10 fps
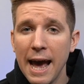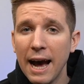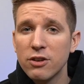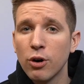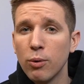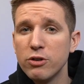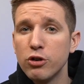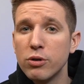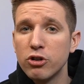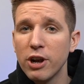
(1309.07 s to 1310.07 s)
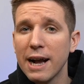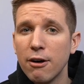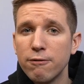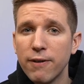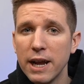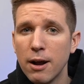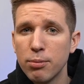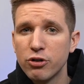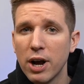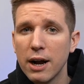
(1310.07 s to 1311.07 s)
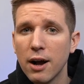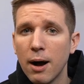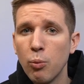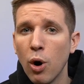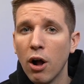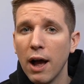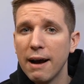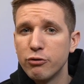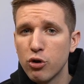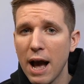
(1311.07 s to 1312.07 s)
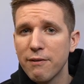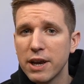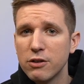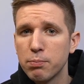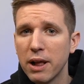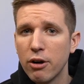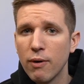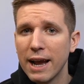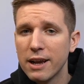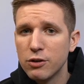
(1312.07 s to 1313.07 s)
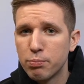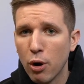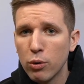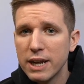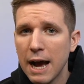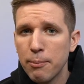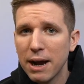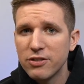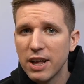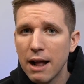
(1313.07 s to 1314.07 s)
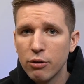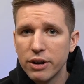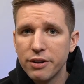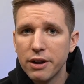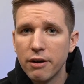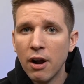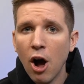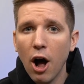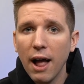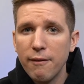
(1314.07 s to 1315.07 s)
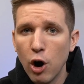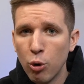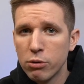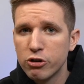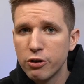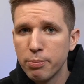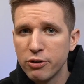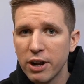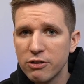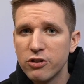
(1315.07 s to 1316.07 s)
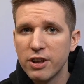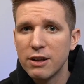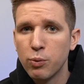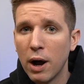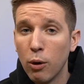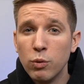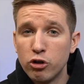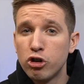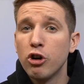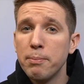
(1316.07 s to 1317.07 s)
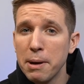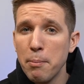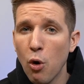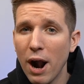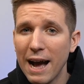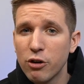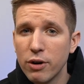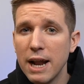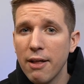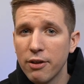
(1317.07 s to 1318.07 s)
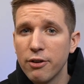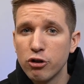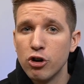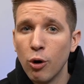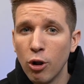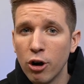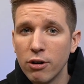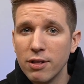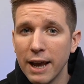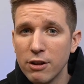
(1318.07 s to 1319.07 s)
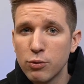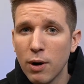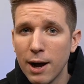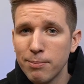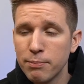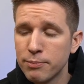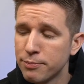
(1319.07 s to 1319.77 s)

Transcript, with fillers: as always, you can check out fightnumbers.com where I'll have DraftKings player rankings broken down by salary tier. I'll have ownership projections as well, which should be more accurate now that there's no longer late swap.